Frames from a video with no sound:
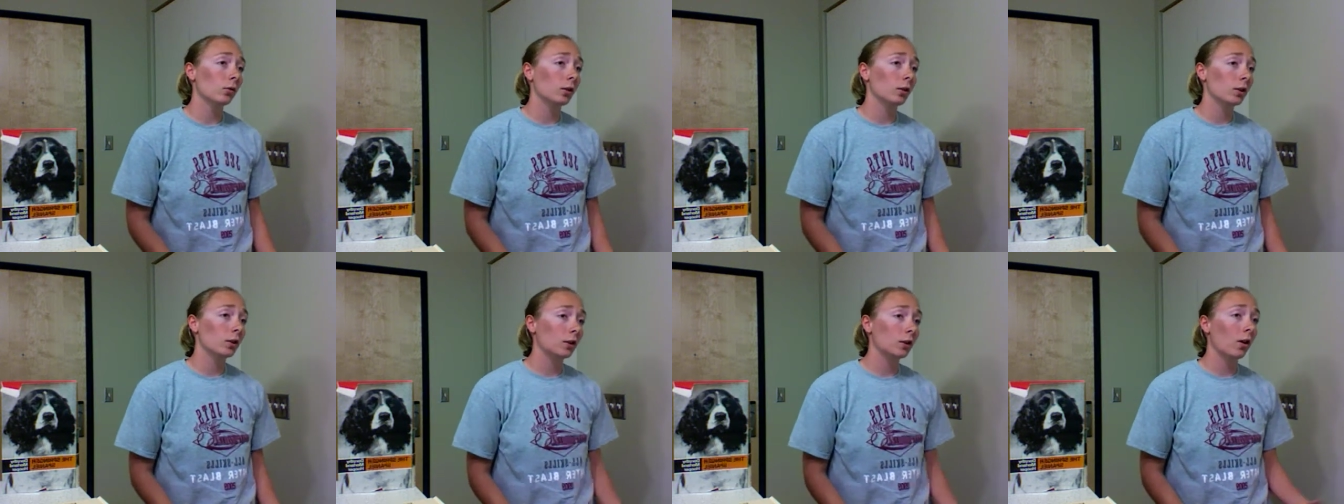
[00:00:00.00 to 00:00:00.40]

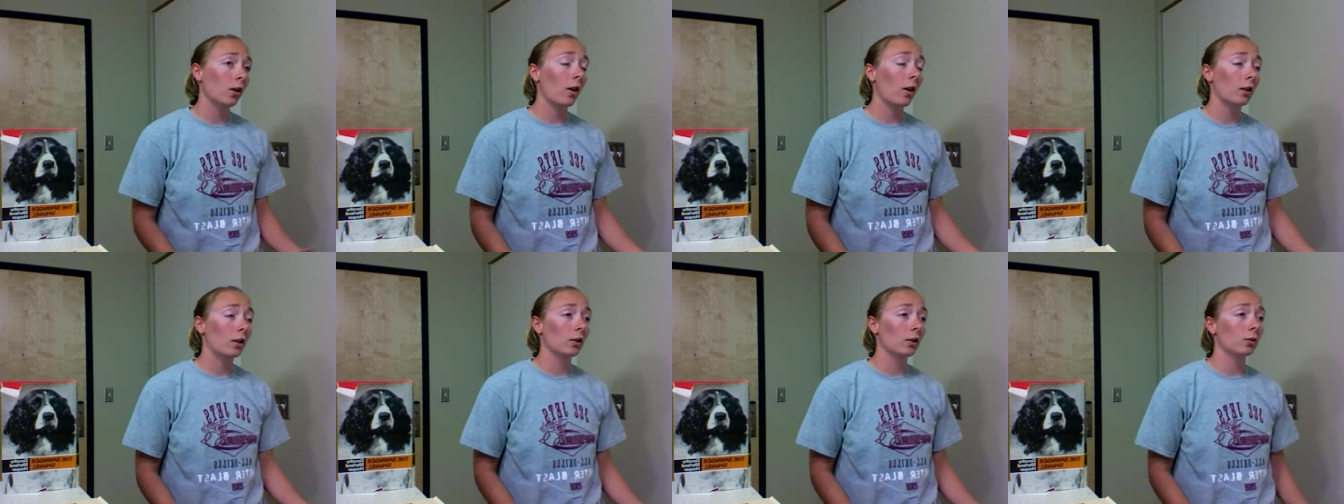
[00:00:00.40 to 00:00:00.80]
still
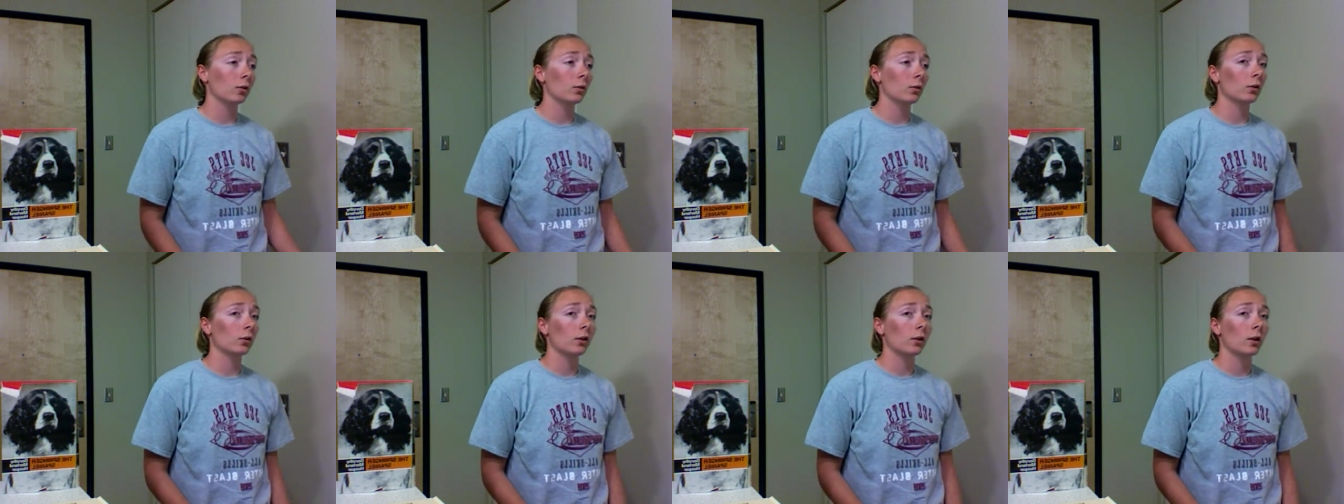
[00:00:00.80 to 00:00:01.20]
are
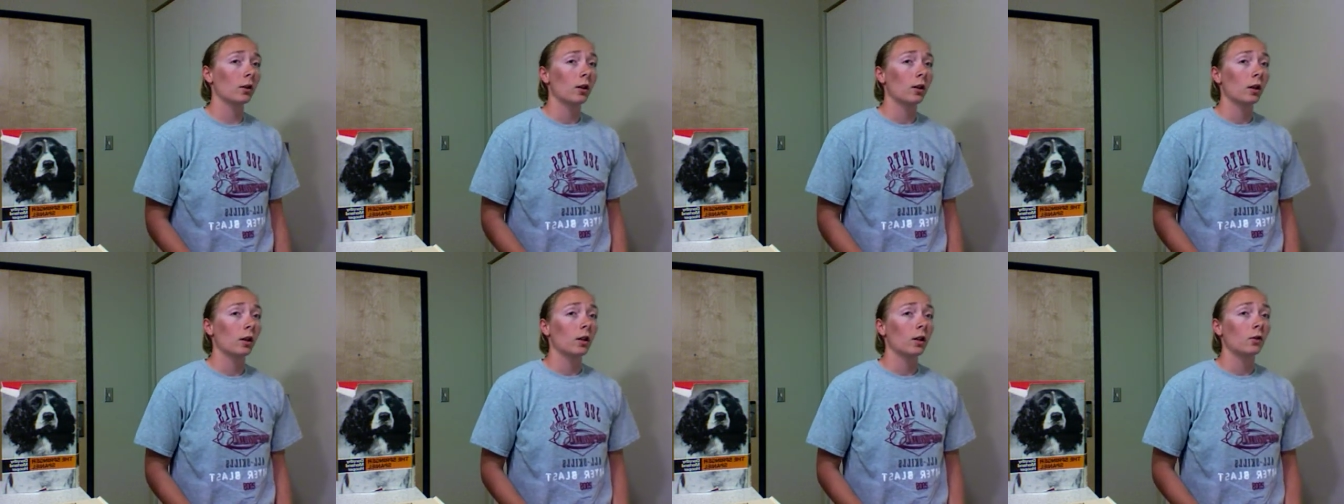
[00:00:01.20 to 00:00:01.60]
used
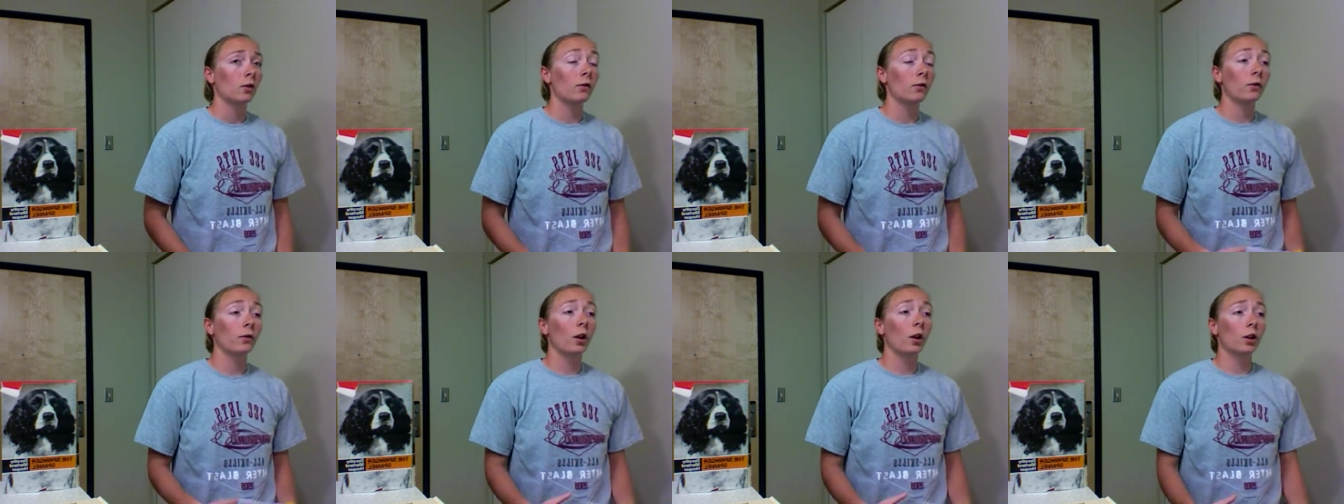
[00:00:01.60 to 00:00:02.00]
to
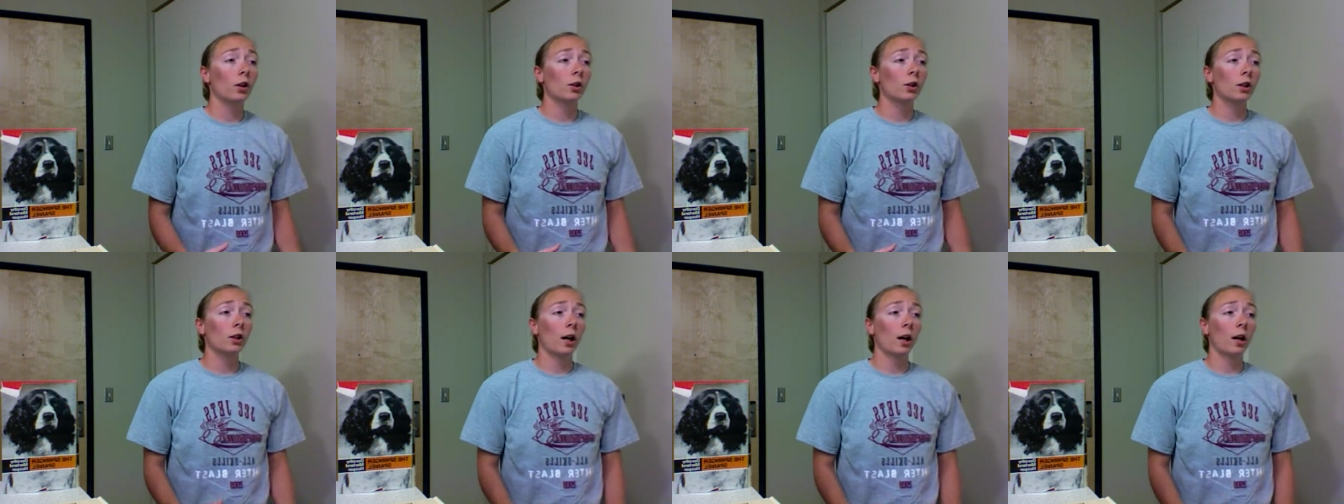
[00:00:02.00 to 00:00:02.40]

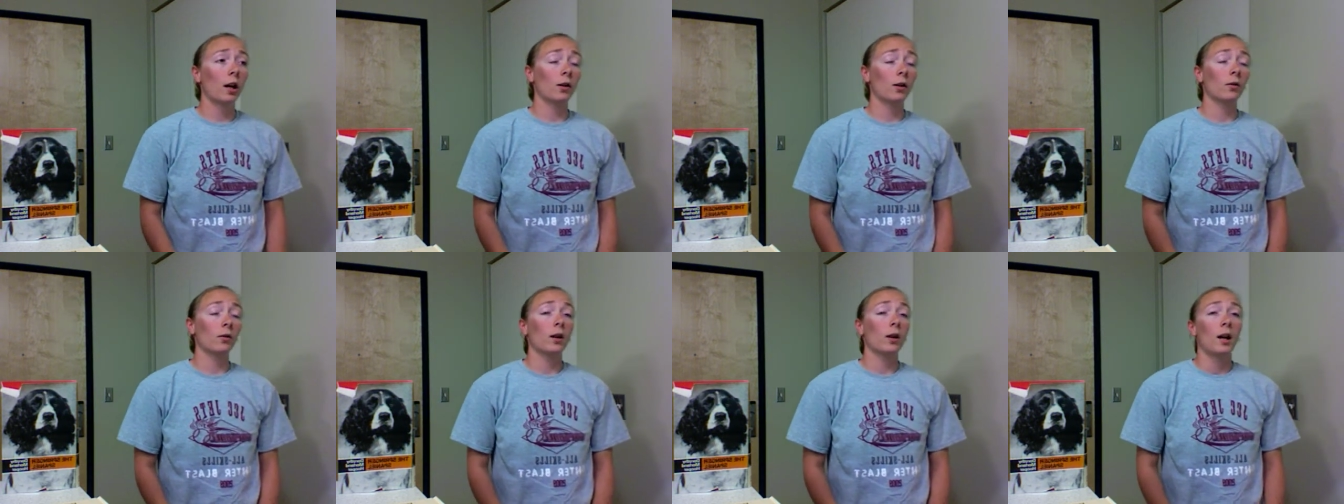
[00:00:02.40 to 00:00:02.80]
flush
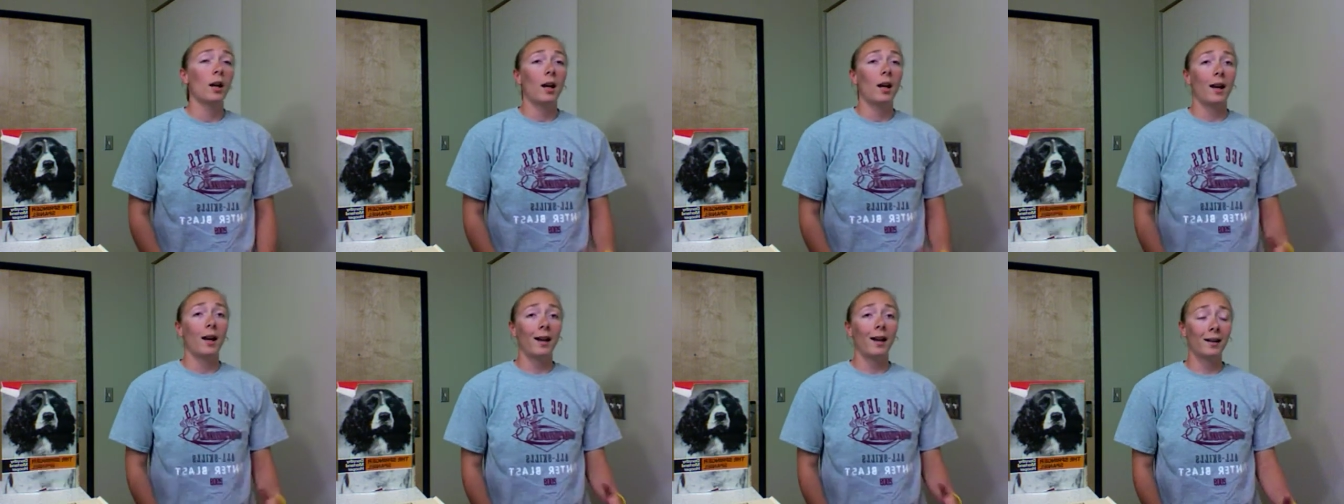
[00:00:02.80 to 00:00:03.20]
out
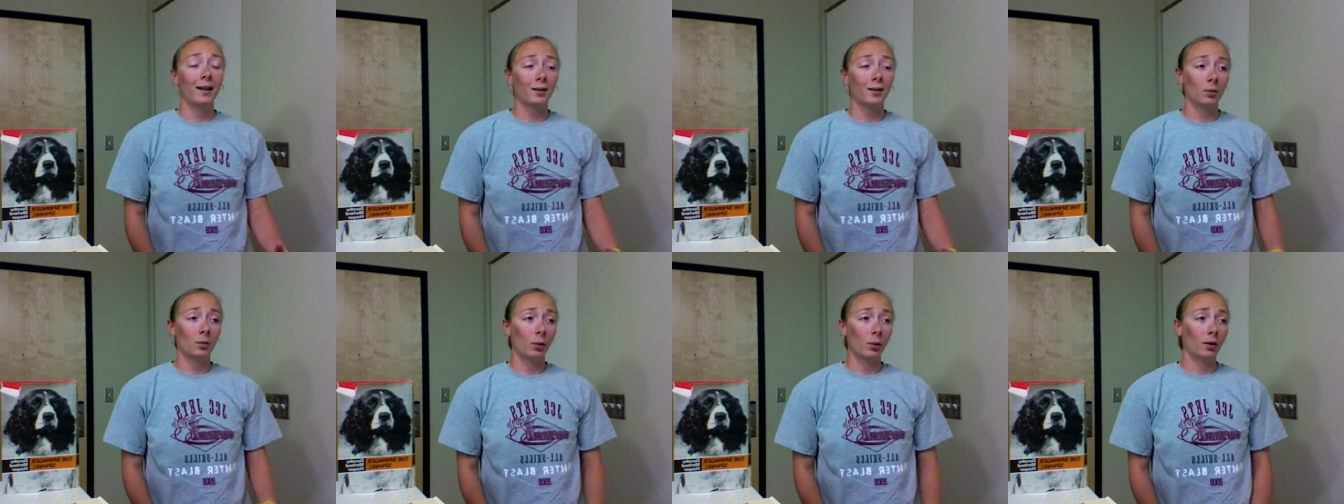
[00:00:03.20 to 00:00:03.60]
and
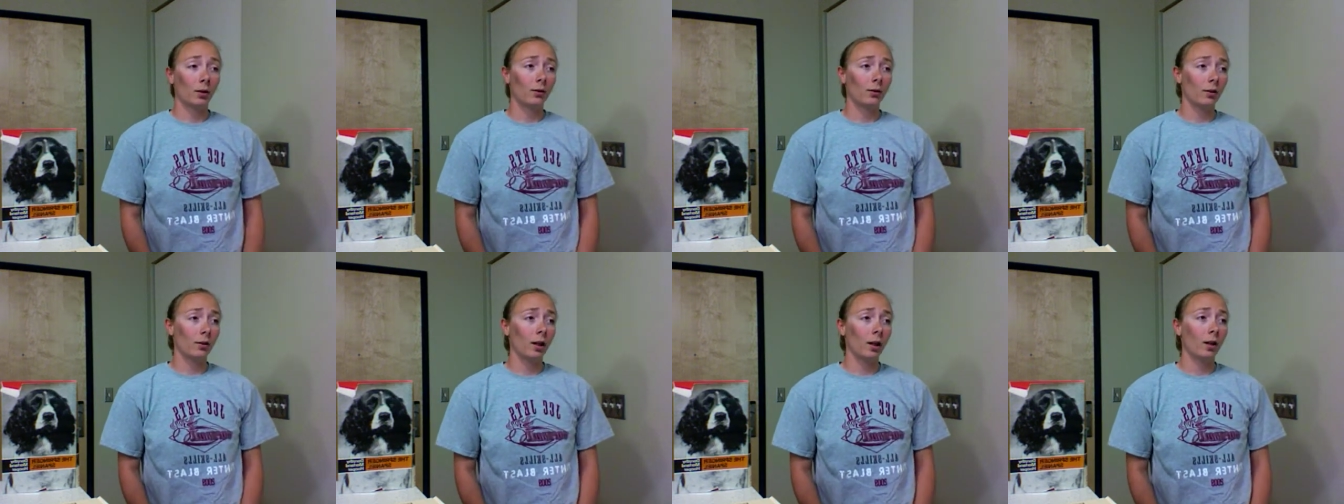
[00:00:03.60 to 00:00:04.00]
spring on
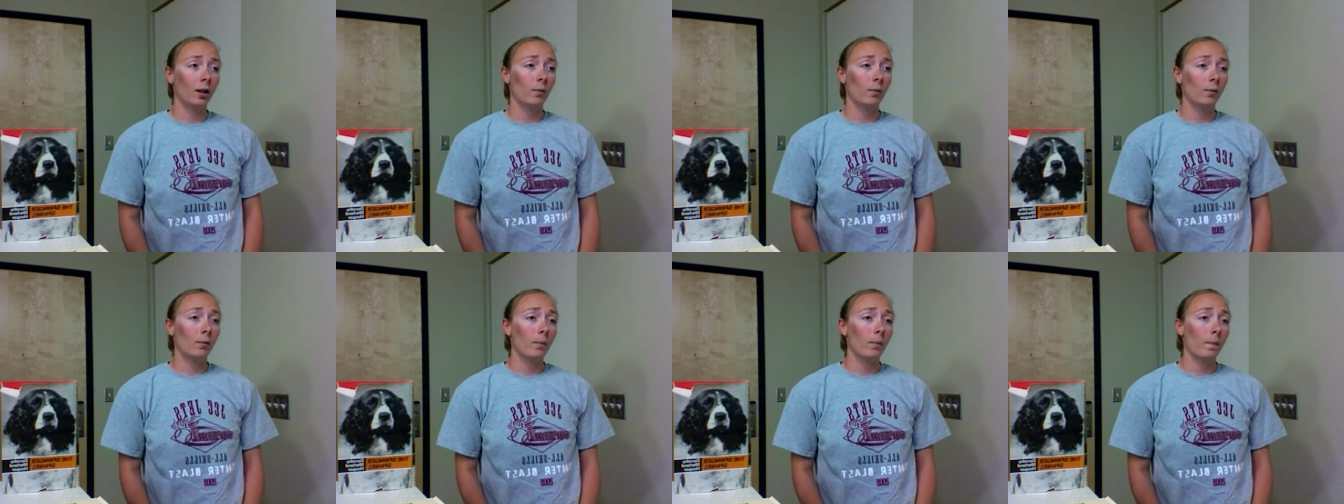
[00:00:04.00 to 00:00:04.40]
their
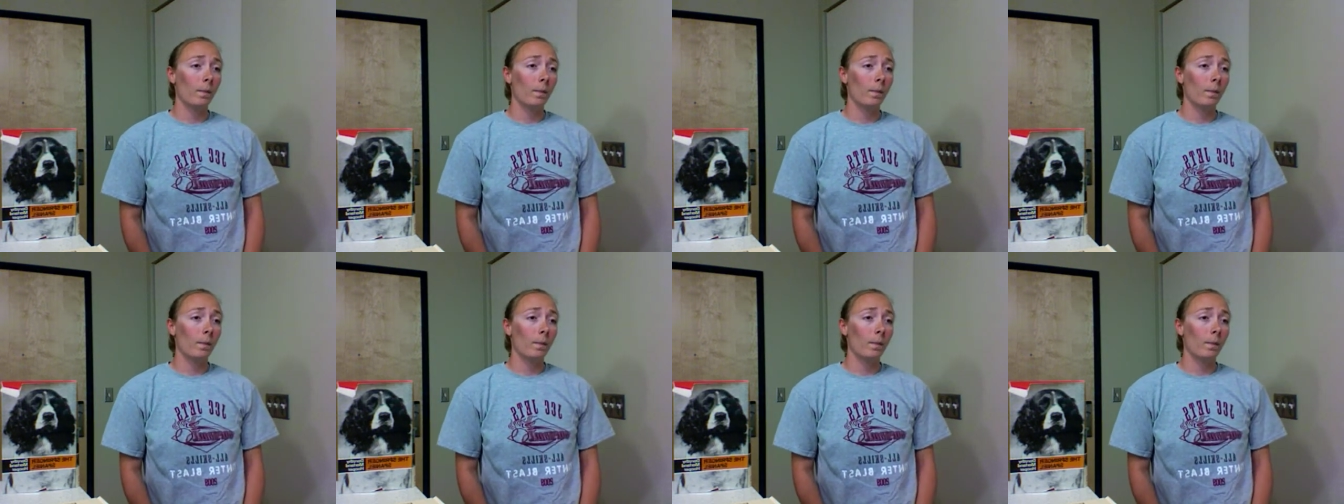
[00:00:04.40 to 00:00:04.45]
game,